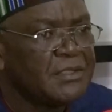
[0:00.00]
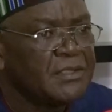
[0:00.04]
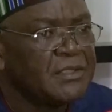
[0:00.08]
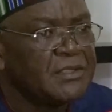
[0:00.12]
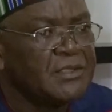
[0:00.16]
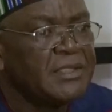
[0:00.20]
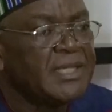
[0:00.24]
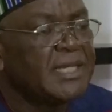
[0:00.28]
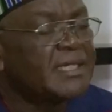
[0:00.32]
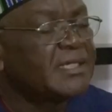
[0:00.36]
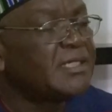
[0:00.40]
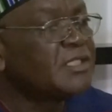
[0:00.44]

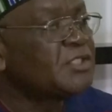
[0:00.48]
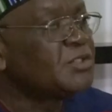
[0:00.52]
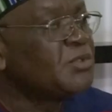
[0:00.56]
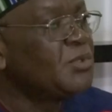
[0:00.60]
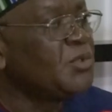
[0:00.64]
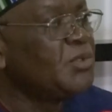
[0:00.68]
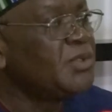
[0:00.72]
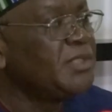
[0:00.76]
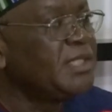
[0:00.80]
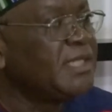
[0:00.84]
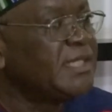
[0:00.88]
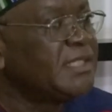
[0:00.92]
there is
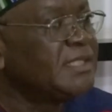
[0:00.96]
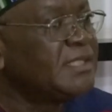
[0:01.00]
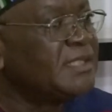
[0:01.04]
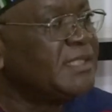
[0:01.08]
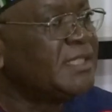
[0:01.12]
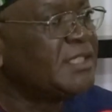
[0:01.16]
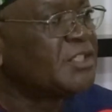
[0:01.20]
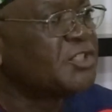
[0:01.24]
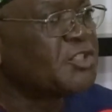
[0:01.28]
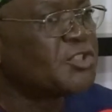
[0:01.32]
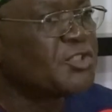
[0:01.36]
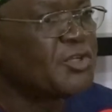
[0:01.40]
no need
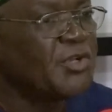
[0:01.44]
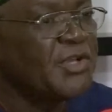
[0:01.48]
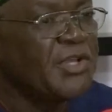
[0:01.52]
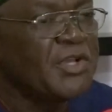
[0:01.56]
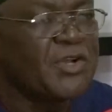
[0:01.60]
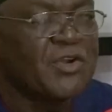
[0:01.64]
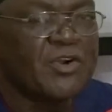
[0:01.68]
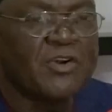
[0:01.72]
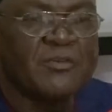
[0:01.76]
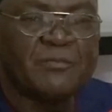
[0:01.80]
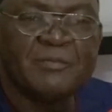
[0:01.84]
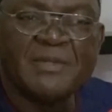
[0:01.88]
destroying
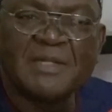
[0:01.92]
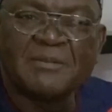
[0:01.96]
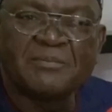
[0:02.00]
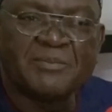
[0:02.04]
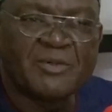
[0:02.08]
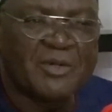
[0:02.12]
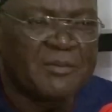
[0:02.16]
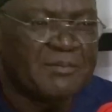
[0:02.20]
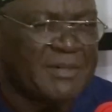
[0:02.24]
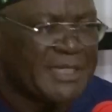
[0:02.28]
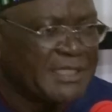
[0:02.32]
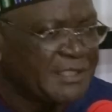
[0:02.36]
government
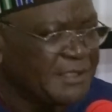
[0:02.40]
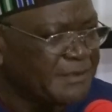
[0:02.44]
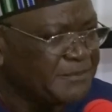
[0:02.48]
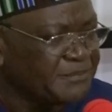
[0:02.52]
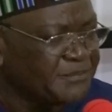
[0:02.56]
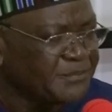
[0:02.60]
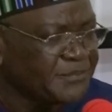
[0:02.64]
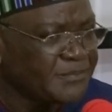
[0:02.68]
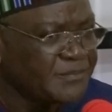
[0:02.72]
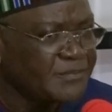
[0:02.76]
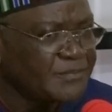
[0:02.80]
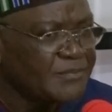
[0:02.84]
property.
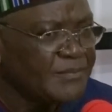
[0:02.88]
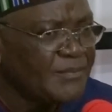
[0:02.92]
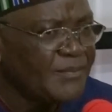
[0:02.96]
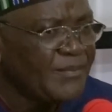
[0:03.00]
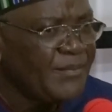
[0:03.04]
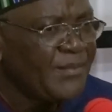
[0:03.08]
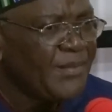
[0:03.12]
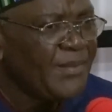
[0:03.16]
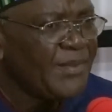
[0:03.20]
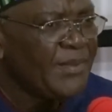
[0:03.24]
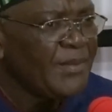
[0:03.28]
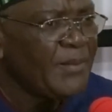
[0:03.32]

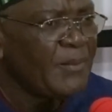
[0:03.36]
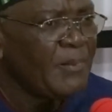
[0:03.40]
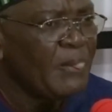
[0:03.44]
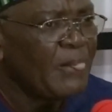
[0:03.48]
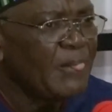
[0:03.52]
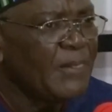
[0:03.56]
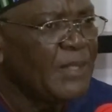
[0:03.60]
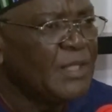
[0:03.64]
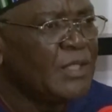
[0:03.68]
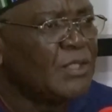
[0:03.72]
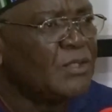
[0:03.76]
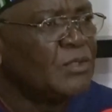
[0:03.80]

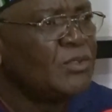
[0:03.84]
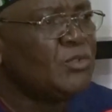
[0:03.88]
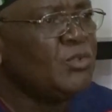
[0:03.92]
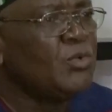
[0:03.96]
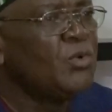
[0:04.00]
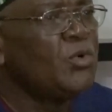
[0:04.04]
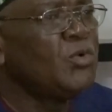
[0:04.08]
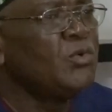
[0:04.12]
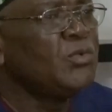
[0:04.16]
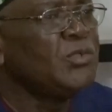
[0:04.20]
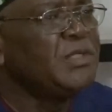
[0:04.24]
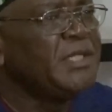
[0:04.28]

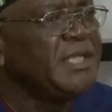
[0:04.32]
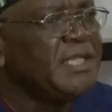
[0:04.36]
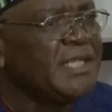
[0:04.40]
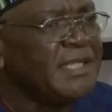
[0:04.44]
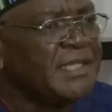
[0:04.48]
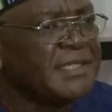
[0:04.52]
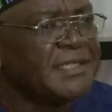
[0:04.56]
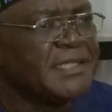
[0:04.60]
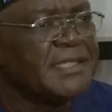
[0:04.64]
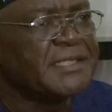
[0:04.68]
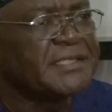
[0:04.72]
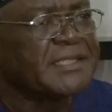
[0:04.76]
No
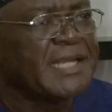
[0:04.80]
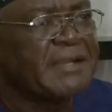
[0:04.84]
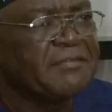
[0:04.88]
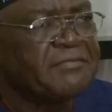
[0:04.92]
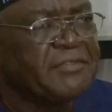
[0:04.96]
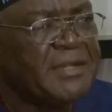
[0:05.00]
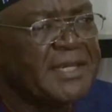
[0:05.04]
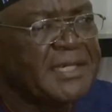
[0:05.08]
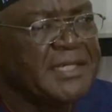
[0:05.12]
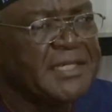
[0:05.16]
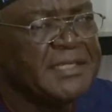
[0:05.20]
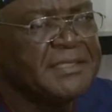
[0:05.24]
need
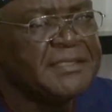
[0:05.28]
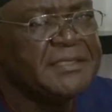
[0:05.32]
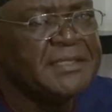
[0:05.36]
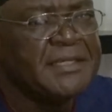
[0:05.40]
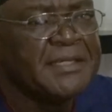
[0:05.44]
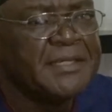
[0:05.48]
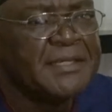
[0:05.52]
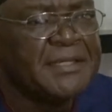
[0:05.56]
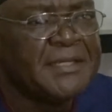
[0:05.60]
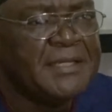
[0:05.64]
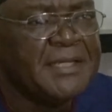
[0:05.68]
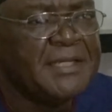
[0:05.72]
interfering
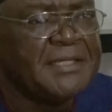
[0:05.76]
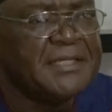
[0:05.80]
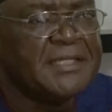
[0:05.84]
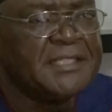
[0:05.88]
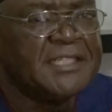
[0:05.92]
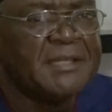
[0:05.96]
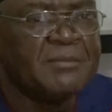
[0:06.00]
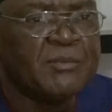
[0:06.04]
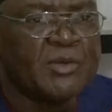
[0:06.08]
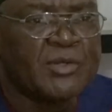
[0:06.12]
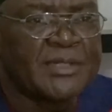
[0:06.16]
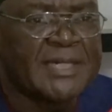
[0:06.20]
in the
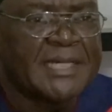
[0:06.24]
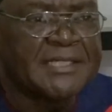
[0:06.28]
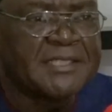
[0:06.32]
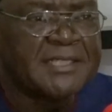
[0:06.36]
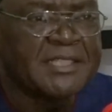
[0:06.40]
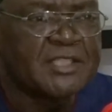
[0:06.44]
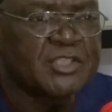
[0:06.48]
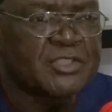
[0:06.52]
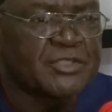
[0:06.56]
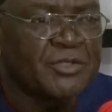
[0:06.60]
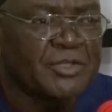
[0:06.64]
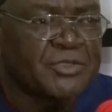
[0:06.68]

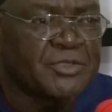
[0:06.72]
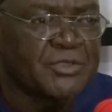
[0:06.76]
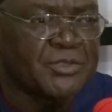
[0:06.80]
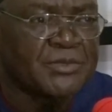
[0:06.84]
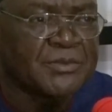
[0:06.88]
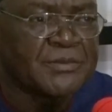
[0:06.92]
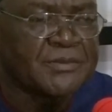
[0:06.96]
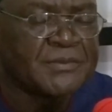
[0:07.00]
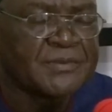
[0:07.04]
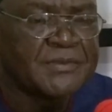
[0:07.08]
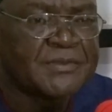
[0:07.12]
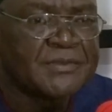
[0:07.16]
democratic structure.
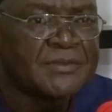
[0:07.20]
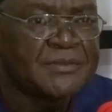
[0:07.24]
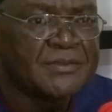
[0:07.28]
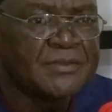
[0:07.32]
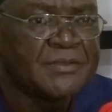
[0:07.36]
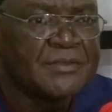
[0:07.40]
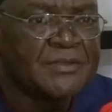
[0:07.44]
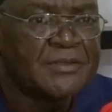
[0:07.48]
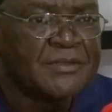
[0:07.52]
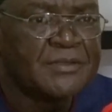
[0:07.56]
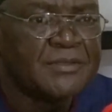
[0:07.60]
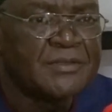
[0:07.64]

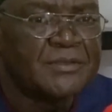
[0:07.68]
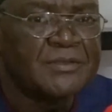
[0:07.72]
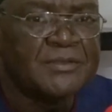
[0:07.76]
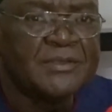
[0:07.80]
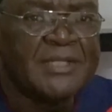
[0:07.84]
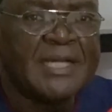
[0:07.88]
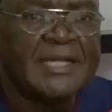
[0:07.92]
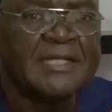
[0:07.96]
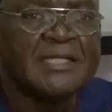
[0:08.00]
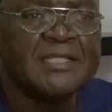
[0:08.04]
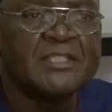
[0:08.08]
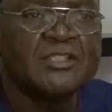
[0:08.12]

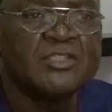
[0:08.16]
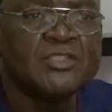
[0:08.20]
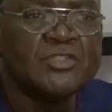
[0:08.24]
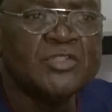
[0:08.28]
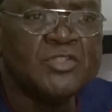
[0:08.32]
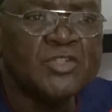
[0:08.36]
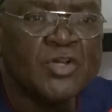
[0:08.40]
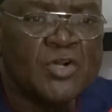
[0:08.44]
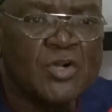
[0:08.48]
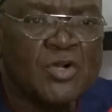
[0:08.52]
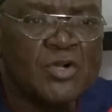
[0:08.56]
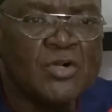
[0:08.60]
There is
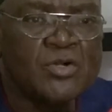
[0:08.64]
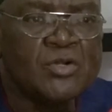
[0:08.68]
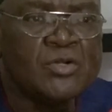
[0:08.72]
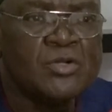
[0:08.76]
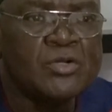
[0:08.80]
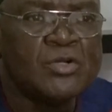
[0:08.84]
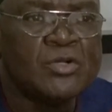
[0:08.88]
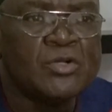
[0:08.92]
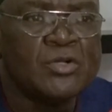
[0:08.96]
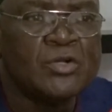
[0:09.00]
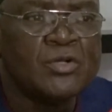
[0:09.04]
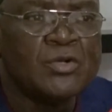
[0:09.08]

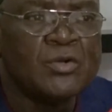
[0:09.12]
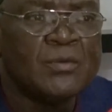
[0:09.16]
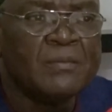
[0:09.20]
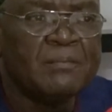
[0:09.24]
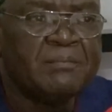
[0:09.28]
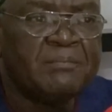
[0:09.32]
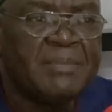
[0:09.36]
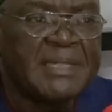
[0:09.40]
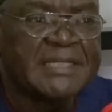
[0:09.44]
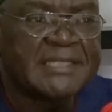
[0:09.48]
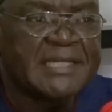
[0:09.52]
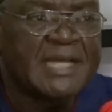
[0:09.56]
no
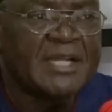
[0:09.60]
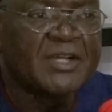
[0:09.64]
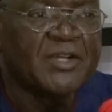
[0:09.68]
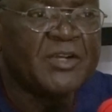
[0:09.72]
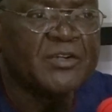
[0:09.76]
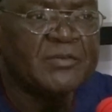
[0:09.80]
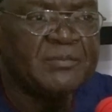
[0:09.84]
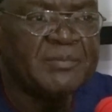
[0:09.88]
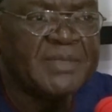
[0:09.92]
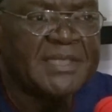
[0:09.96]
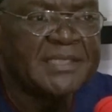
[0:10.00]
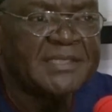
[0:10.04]
better
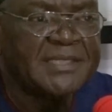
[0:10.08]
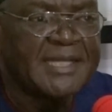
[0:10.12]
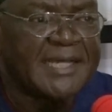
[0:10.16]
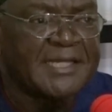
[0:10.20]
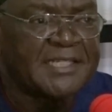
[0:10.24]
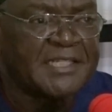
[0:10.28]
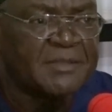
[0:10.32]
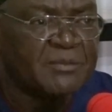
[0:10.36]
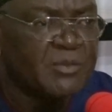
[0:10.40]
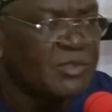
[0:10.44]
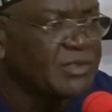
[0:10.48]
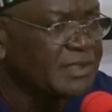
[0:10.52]
government than
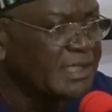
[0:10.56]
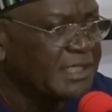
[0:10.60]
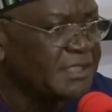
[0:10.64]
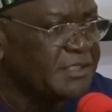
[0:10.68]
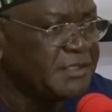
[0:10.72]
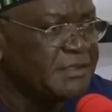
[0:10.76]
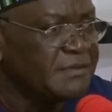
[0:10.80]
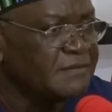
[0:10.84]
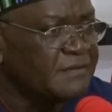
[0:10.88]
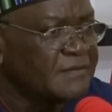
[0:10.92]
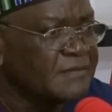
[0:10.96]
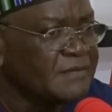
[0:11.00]

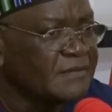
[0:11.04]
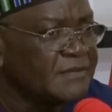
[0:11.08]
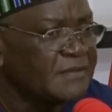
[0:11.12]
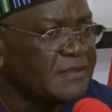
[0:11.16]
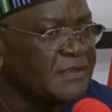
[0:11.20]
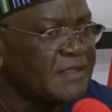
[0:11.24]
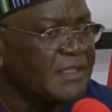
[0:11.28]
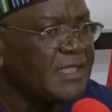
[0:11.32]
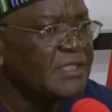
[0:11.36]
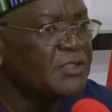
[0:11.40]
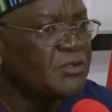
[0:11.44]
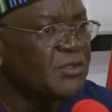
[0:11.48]
democracy.
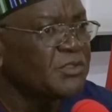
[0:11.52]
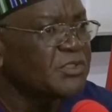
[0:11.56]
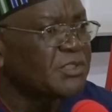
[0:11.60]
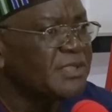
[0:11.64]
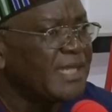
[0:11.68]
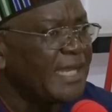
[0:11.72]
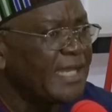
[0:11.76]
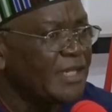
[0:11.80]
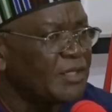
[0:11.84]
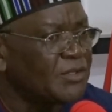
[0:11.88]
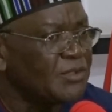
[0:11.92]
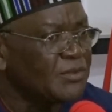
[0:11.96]
Let us
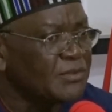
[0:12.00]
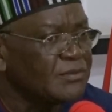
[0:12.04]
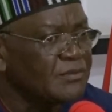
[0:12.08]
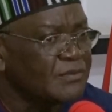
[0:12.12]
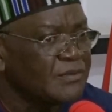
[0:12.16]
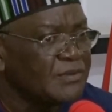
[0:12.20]
dialogue.